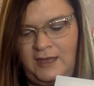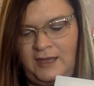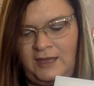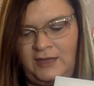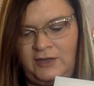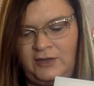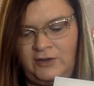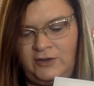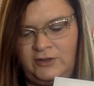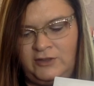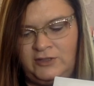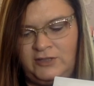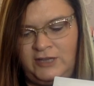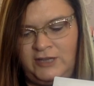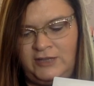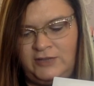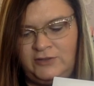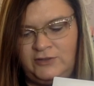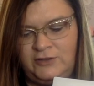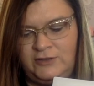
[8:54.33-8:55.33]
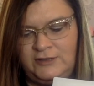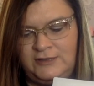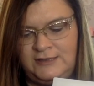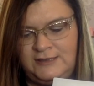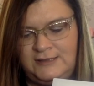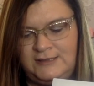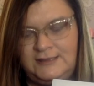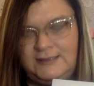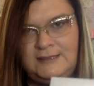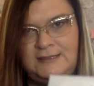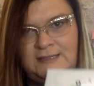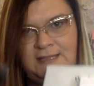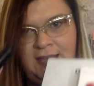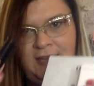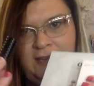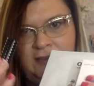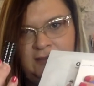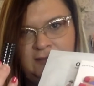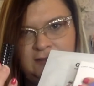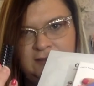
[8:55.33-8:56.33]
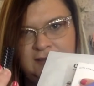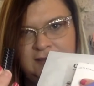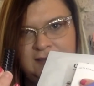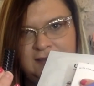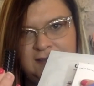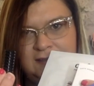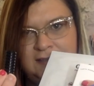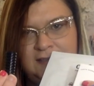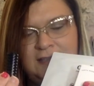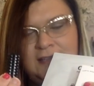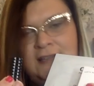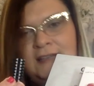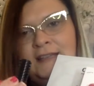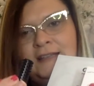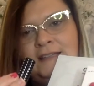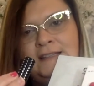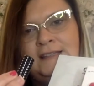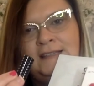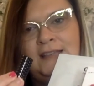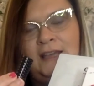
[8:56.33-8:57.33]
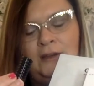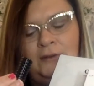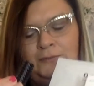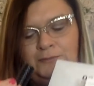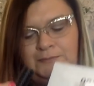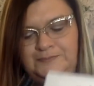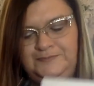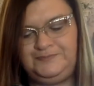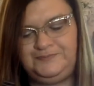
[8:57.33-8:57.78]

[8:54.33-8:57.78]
and your Enchantress tails. So,